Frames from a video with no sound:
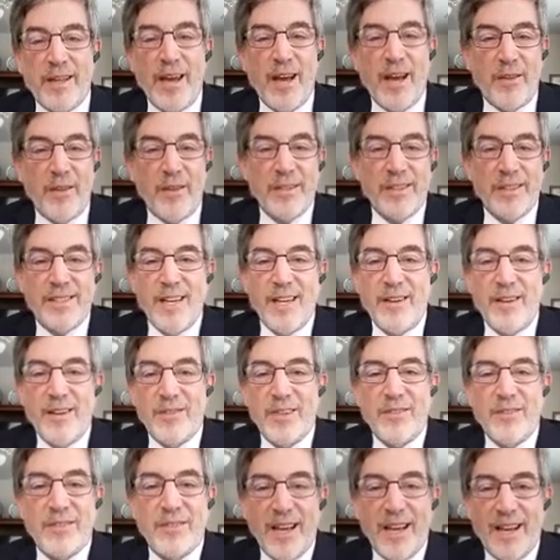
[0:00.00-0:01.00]
the health and
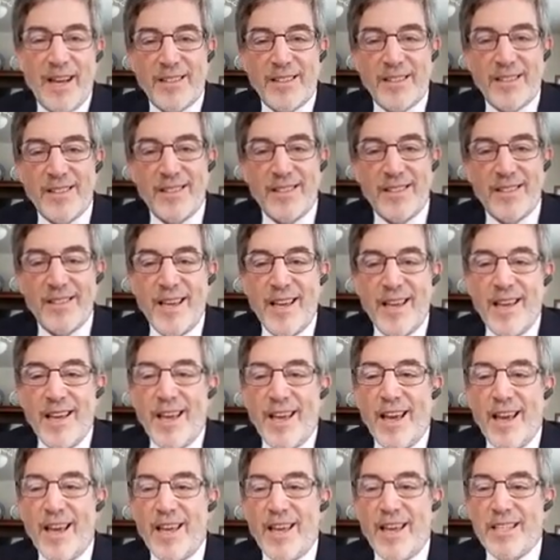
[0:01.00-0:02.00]
safety of Texans,
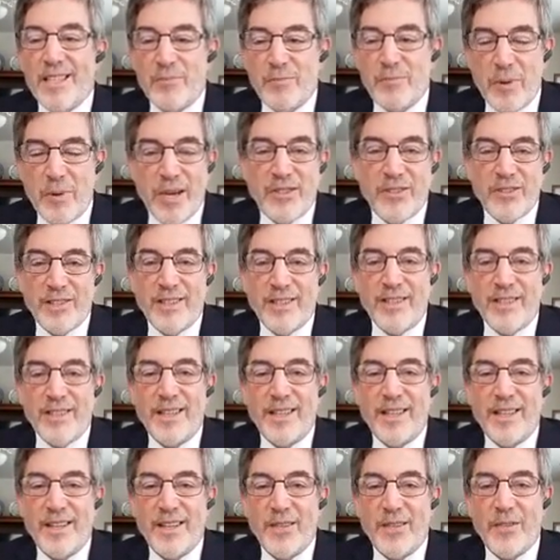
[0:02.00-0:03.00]
and
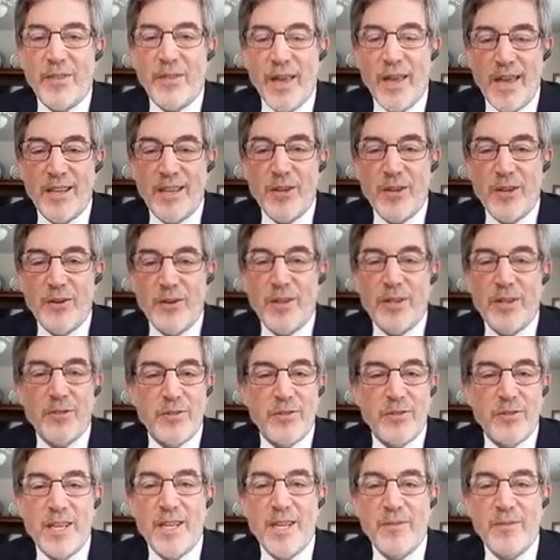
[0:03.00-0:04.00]
especially thank you and your
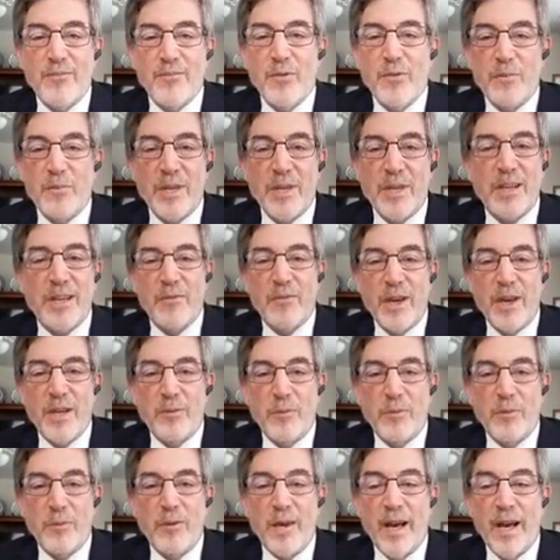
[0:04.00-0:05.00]
team for being
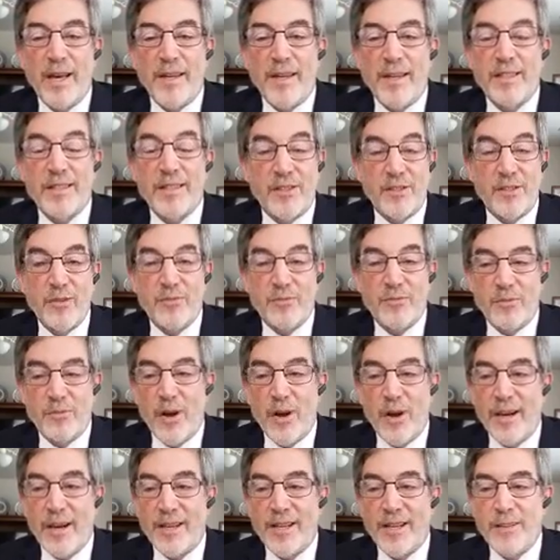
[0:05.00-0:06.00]
available on this Good
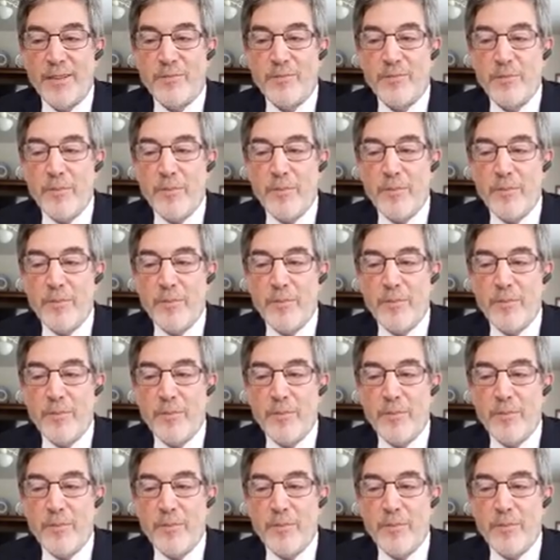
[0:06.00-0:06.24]
Friday.